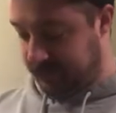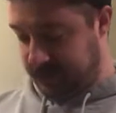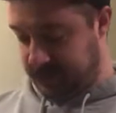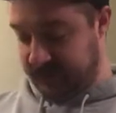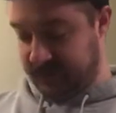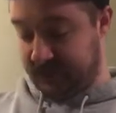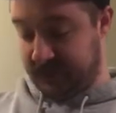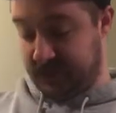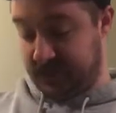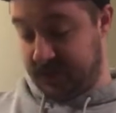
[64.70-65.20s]

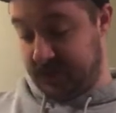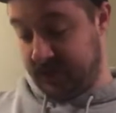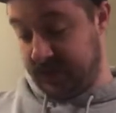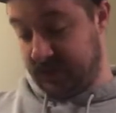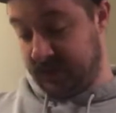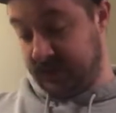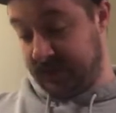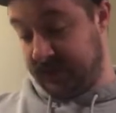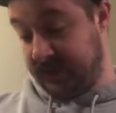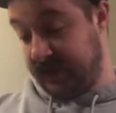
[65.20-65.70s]
reviews on this
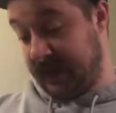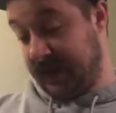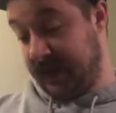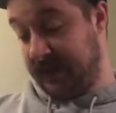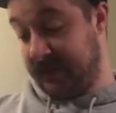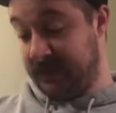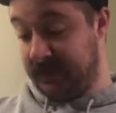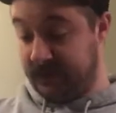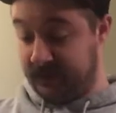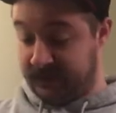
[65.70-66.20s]
channel, I
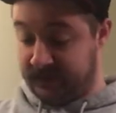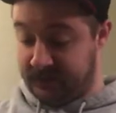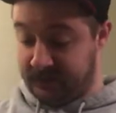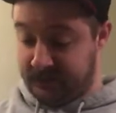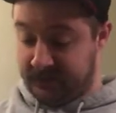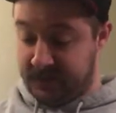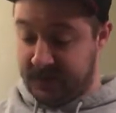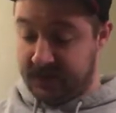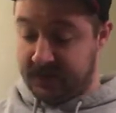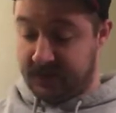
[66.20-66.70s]
decided to do
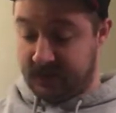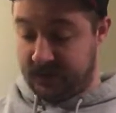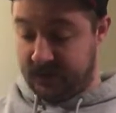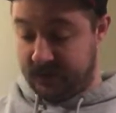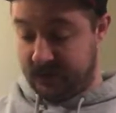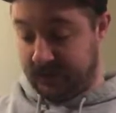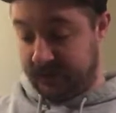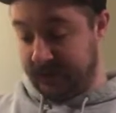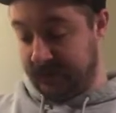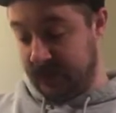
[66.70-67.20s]
some Jester
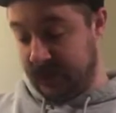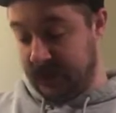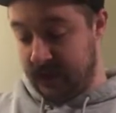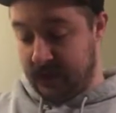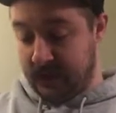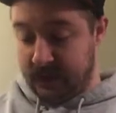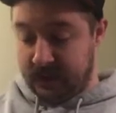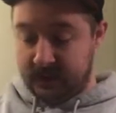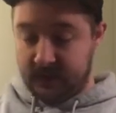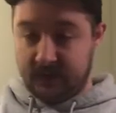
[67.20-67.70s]
King.
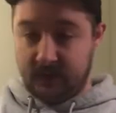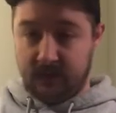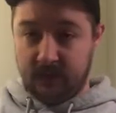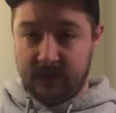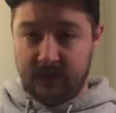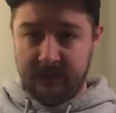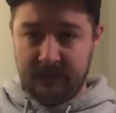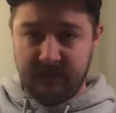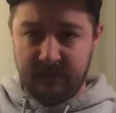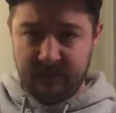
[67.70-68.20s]
So
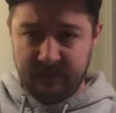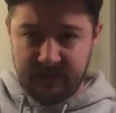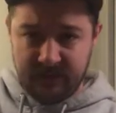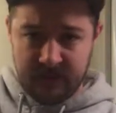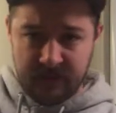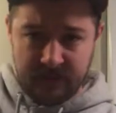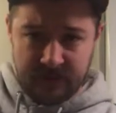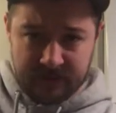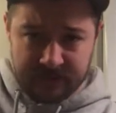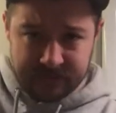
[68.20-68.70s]
we're going to be
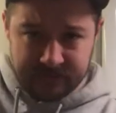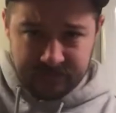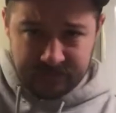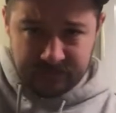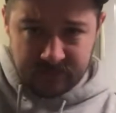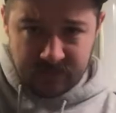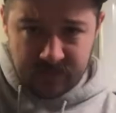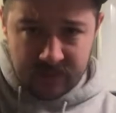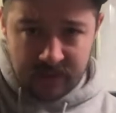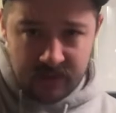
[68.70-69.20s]
reviewing
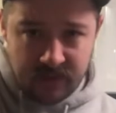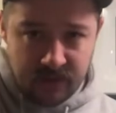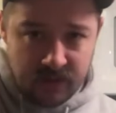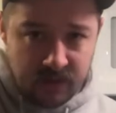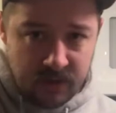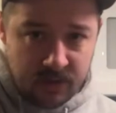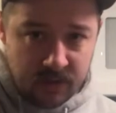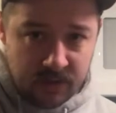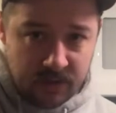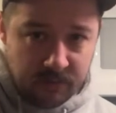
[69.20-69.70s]

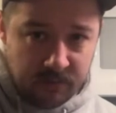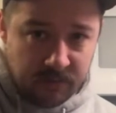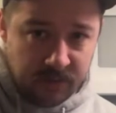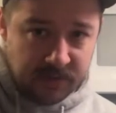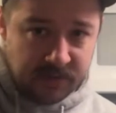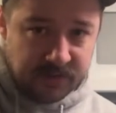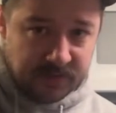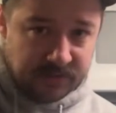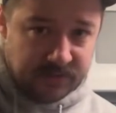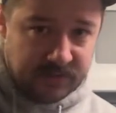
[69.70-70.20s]

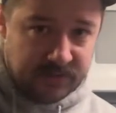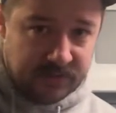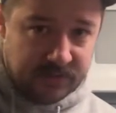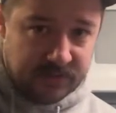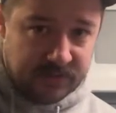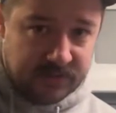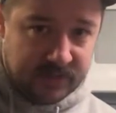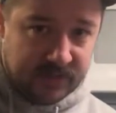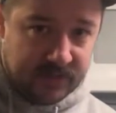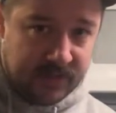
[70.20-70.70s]
Commercial
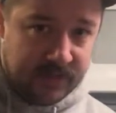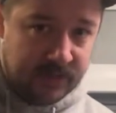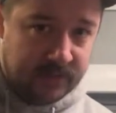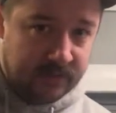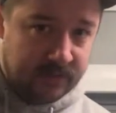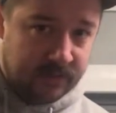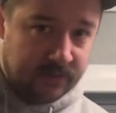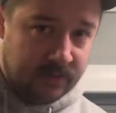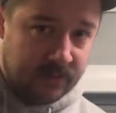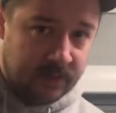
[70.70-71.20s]

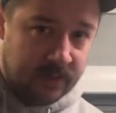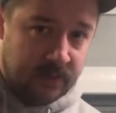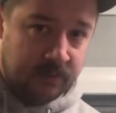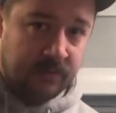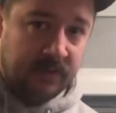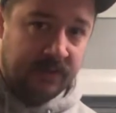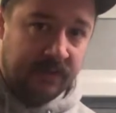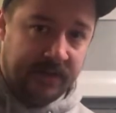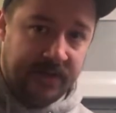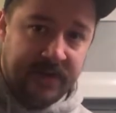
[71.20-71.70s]
Suicide. I
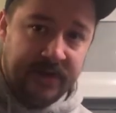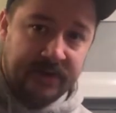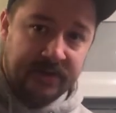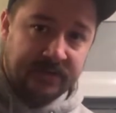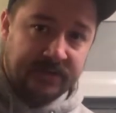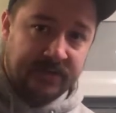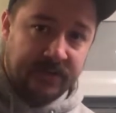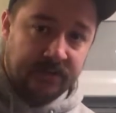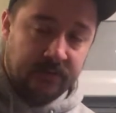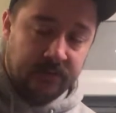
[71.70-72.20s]
know my
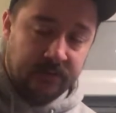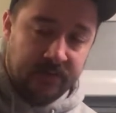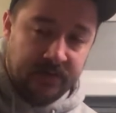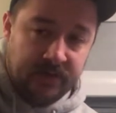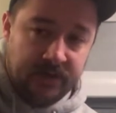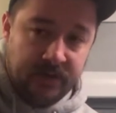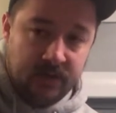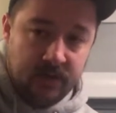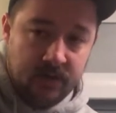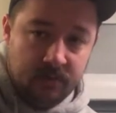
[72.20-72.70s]
lighting is not real
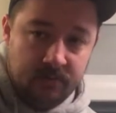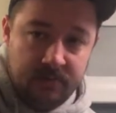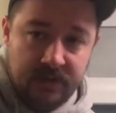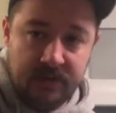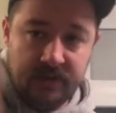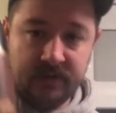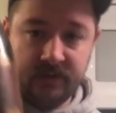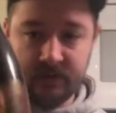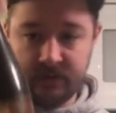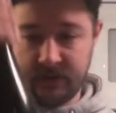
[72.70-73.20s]
good here,
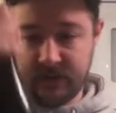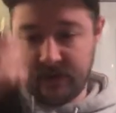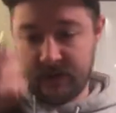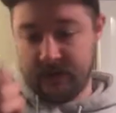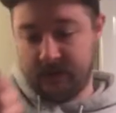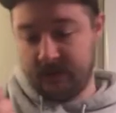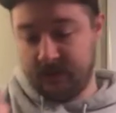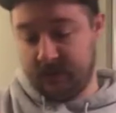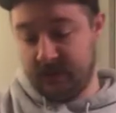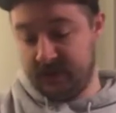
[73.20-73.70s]
but doing
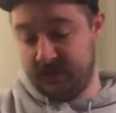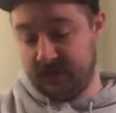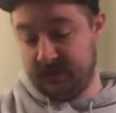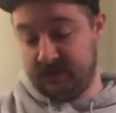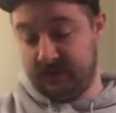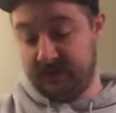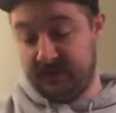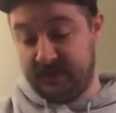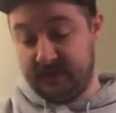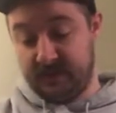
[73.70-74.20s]
a
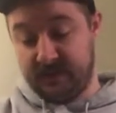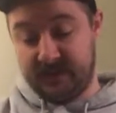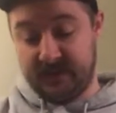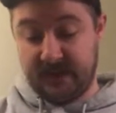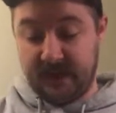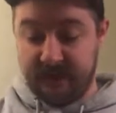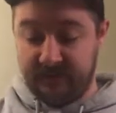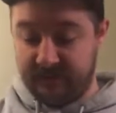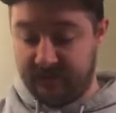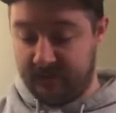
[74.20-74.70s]
Commercial
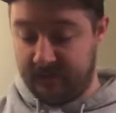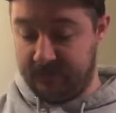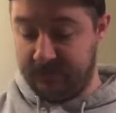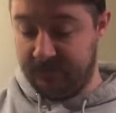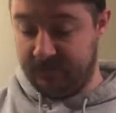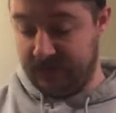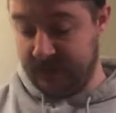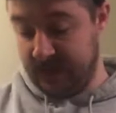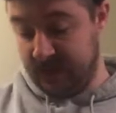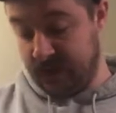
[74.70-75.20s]
Suicide
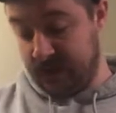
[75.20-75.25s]
from